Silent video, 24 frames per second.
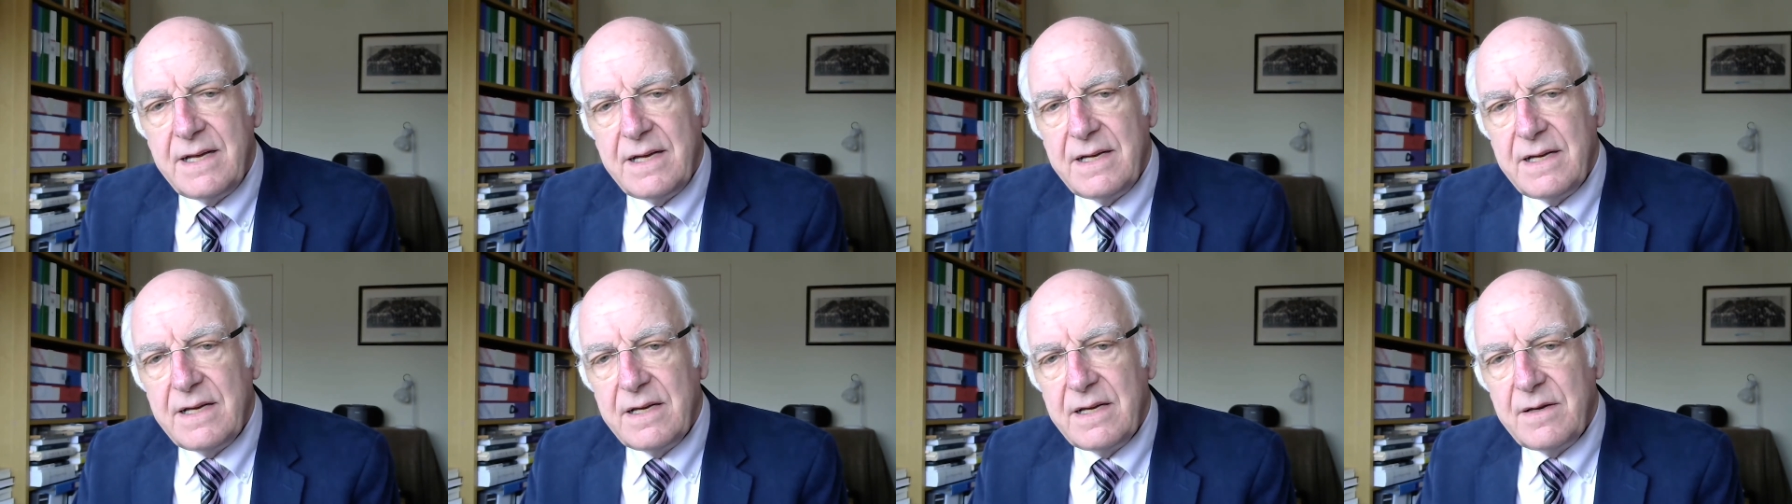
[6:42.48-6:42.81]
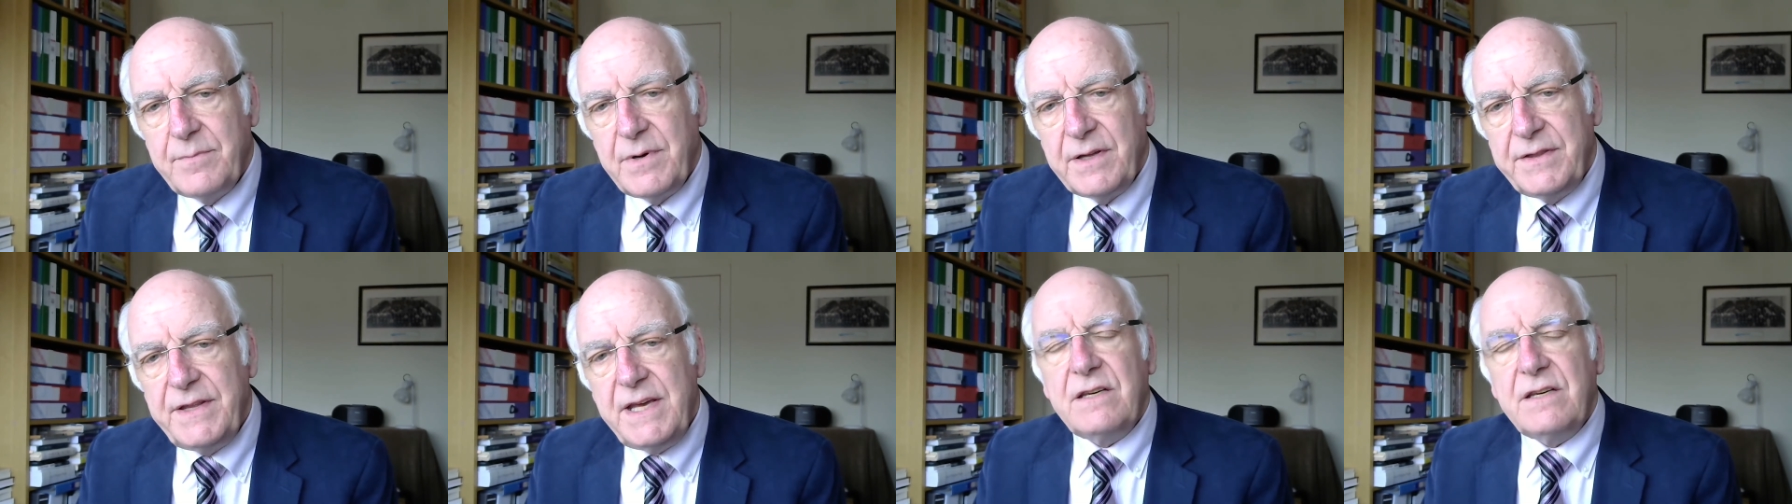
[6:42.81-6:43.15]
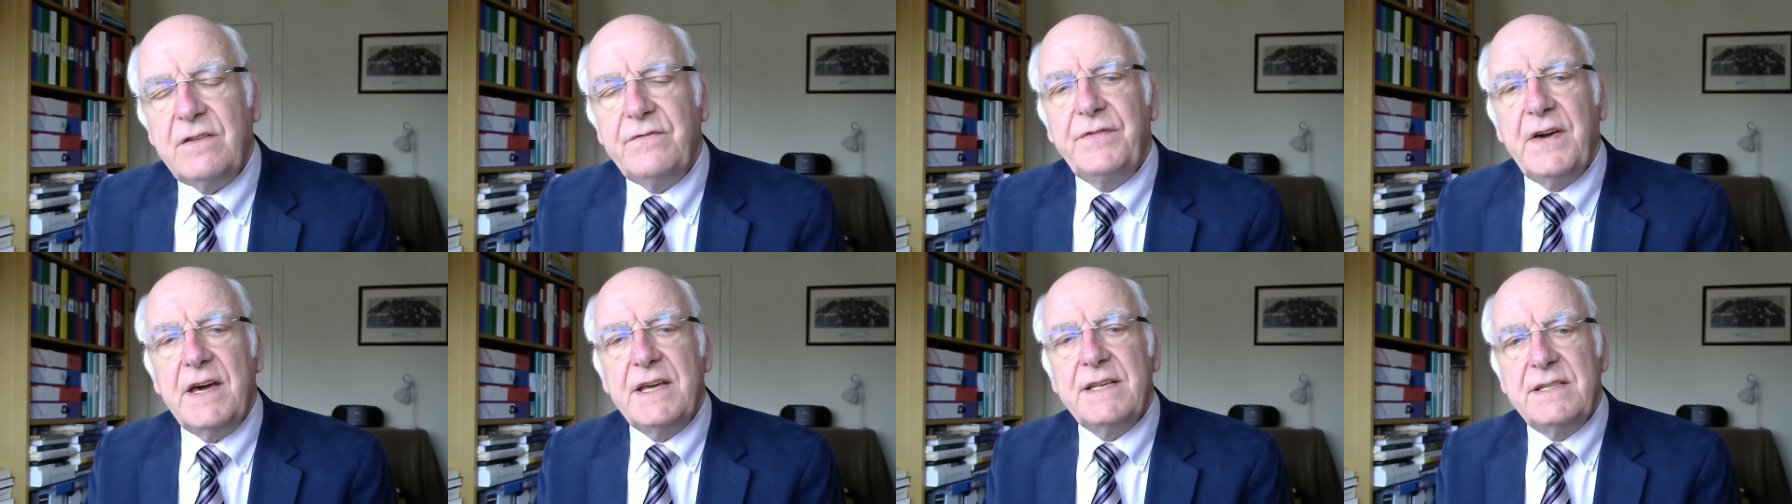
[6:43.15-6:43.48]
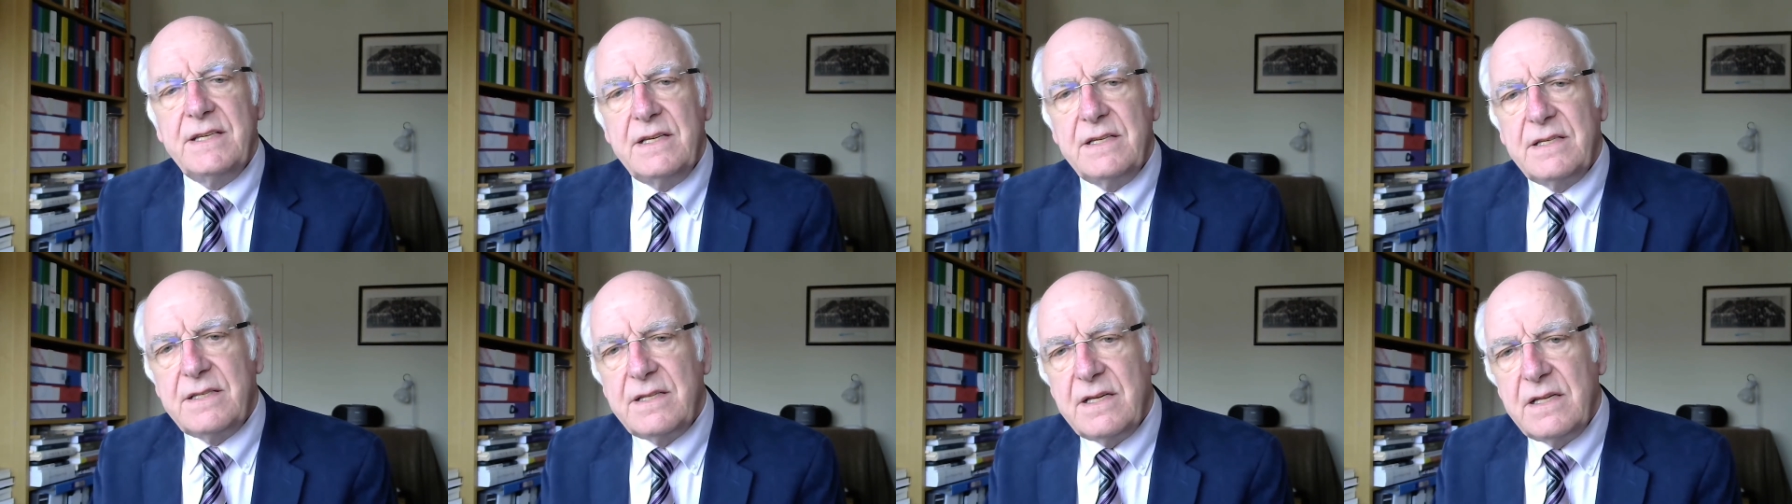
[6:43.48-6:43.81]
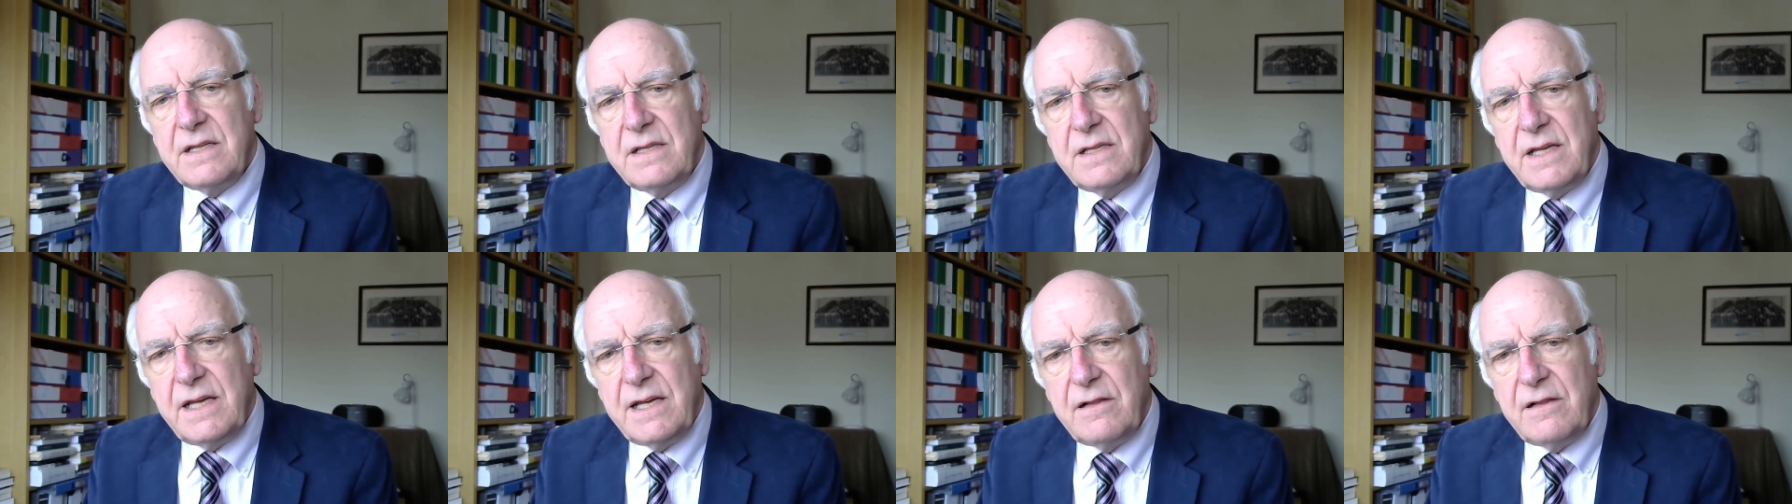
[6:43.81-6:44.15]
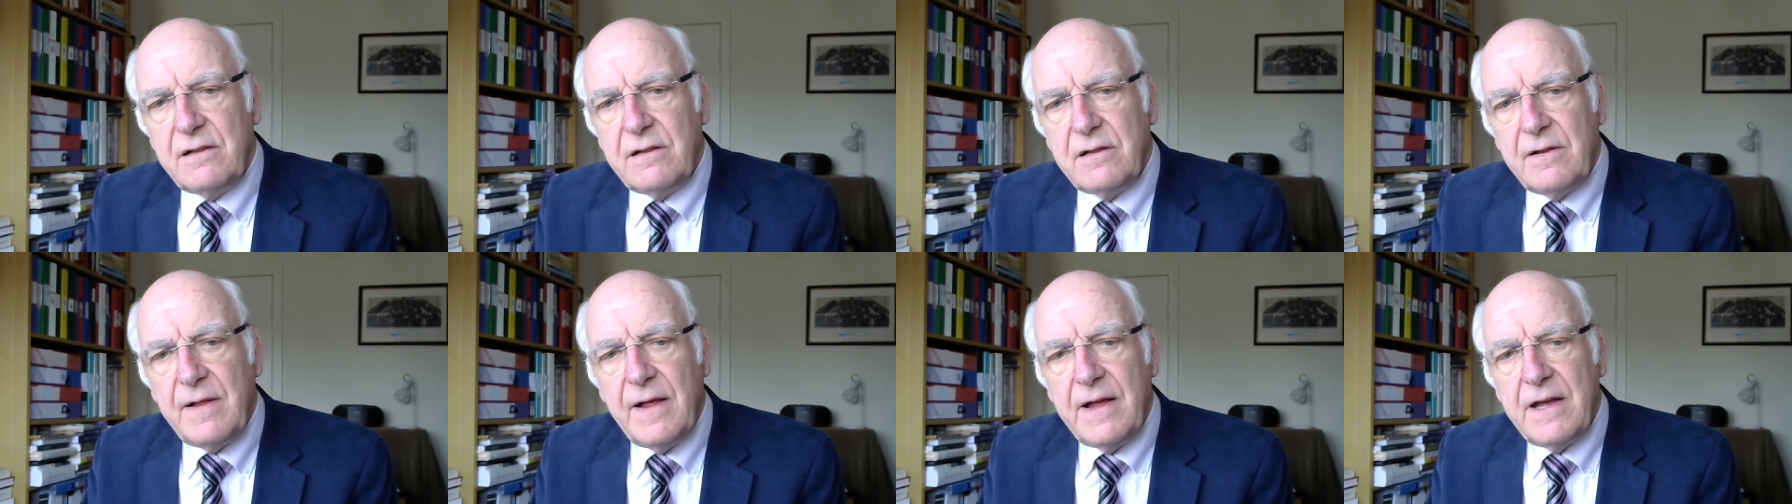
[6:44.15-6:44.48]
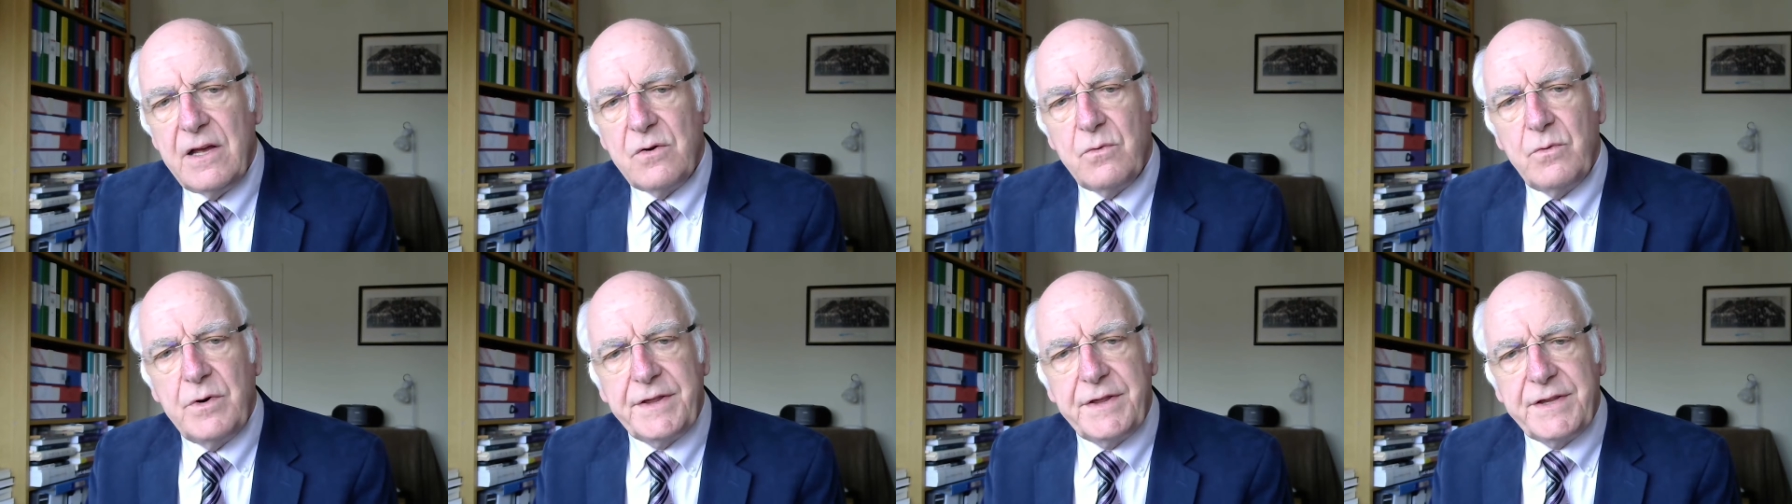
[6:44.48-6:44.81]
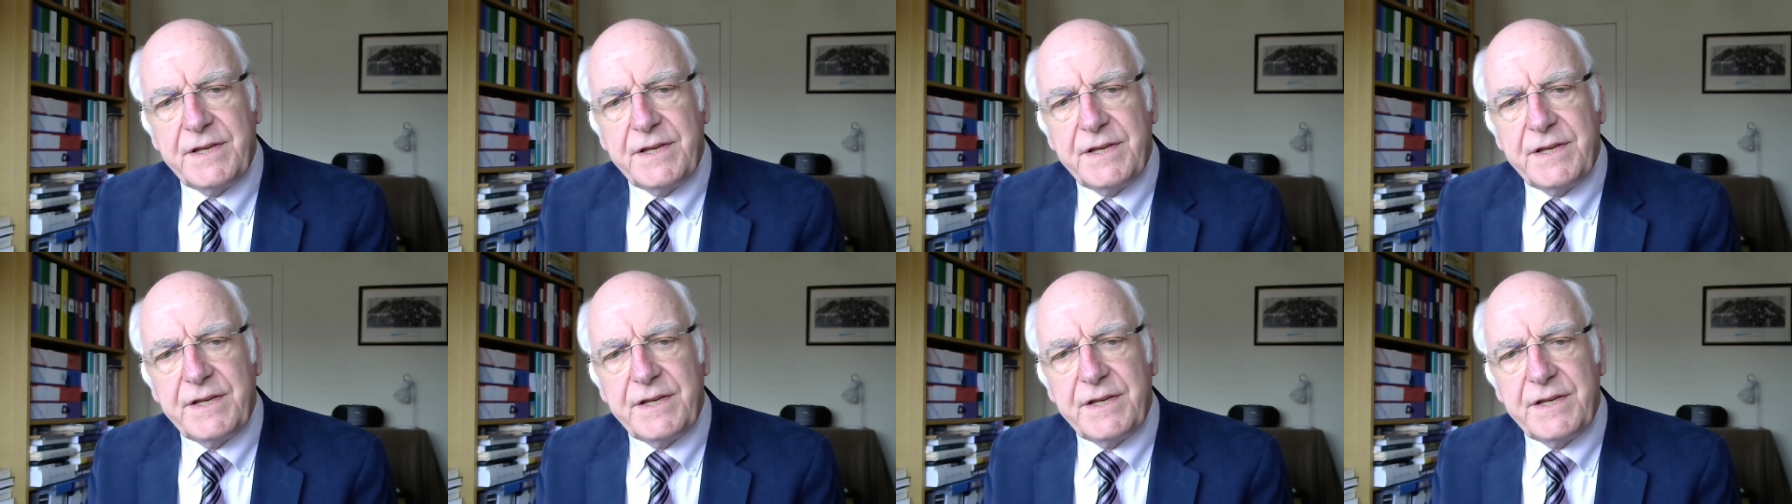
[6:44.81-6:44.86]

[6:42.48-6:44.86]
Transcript: but these are verses that deal with